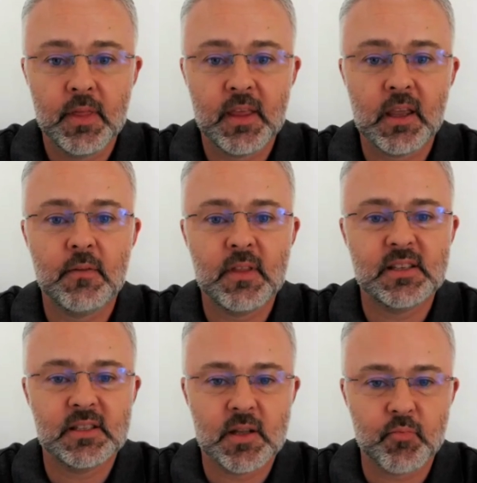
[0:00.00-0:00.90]
Think of
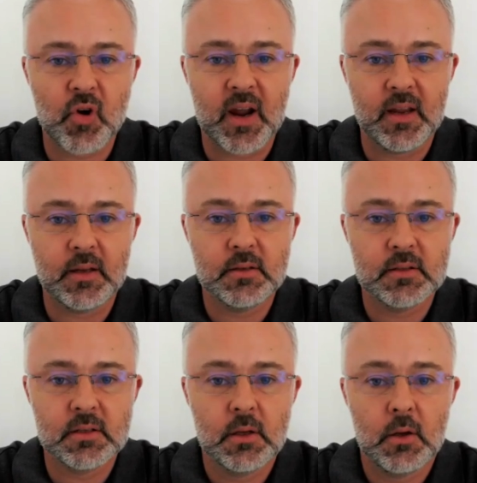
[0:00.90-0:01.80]
this as the
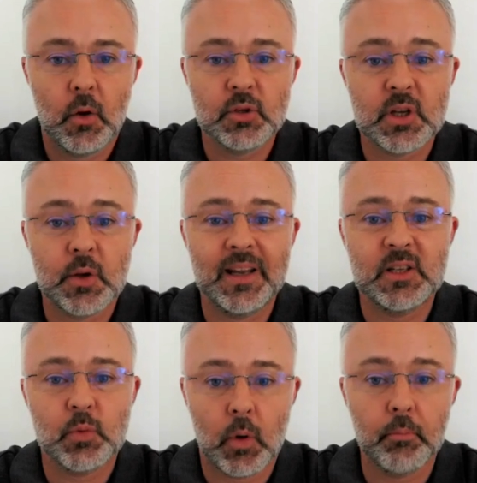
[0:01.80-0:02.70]
brains, also at
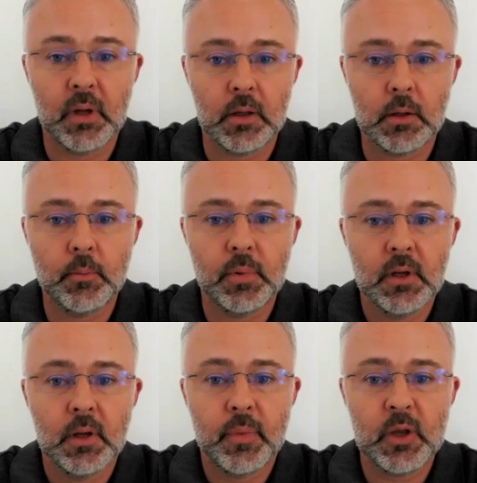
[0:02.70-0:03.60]
least one bulb,
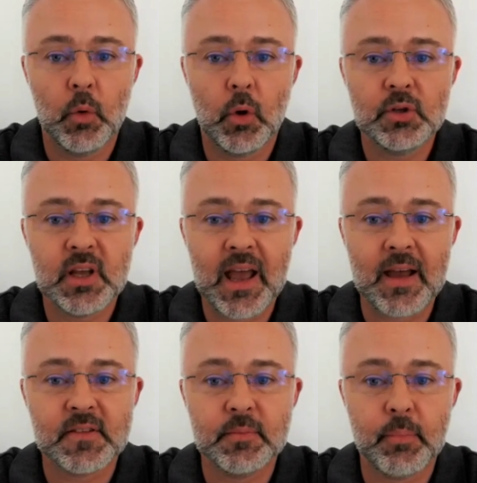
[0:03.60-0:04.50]
but you also
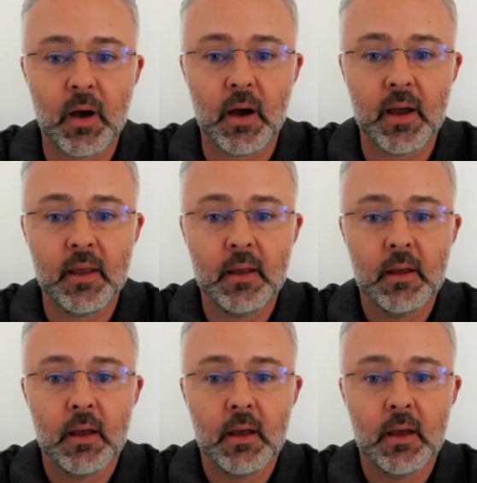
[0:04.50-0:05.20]
have to buy